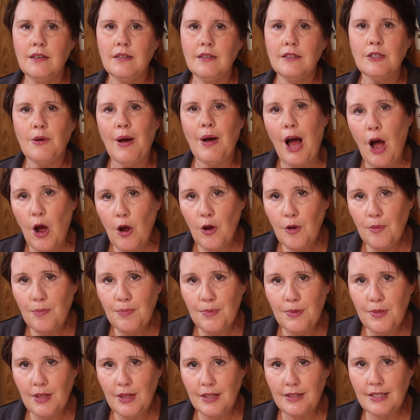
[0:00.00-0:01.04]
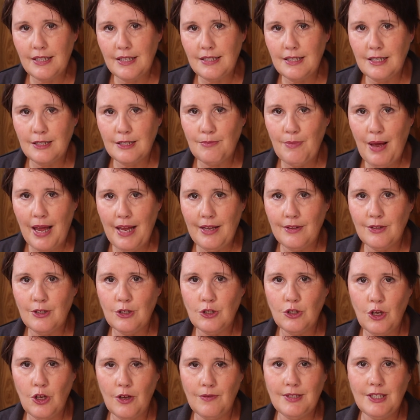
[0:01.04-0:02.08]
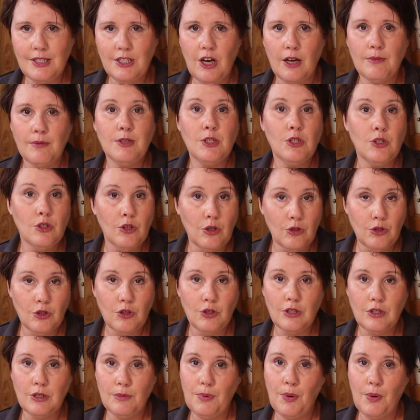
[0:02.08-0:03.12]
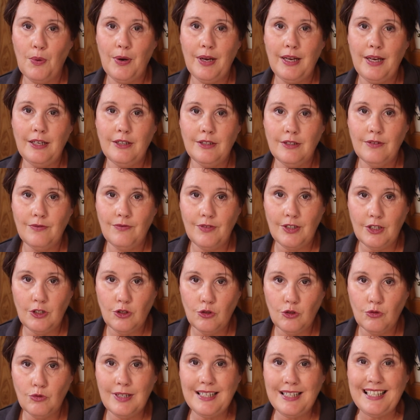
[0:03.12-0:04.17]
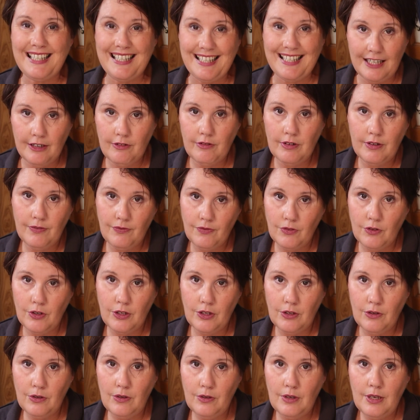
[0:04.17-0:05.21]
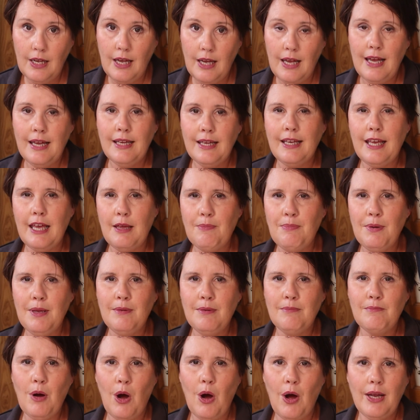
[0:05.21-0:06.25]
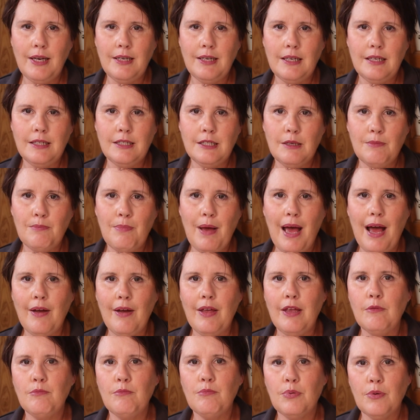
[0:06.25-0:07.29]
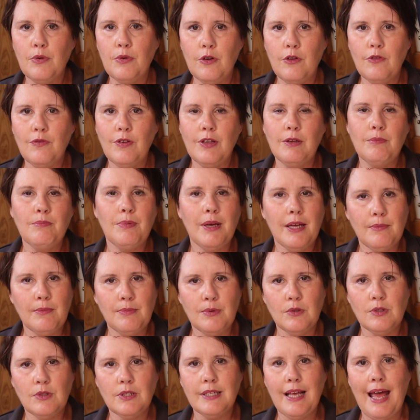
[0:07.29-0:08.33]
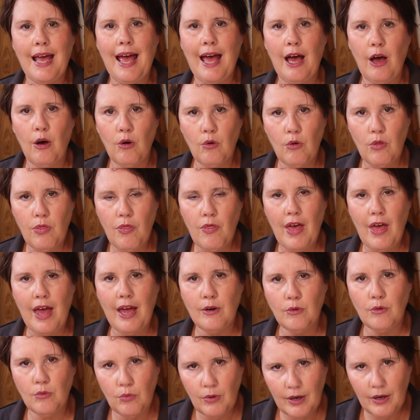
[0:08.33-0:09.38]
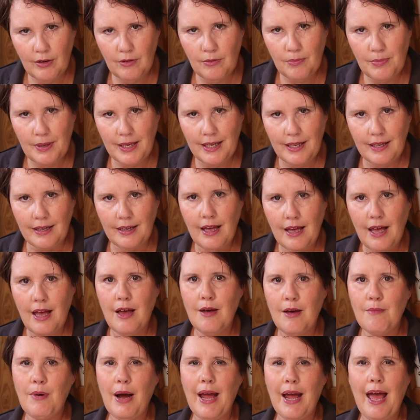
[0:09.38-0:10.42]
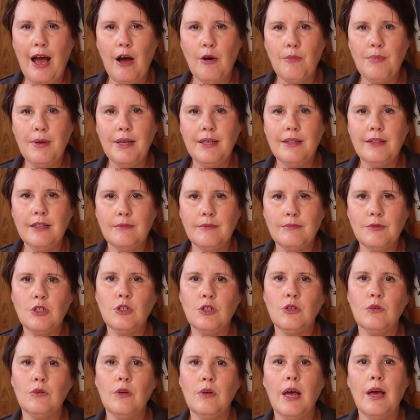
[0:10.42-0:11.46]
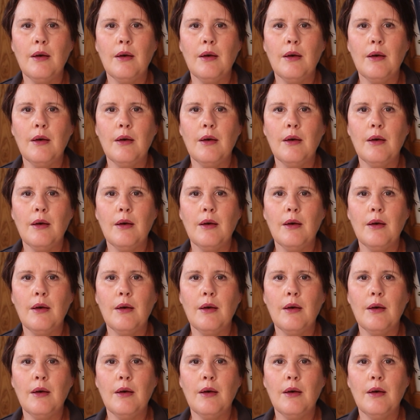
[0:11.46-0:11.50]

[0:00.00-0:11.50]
So I hope that this has made the service type social support individual clearer for you. Keep in mind it's about improving people's health and well-being by helping them to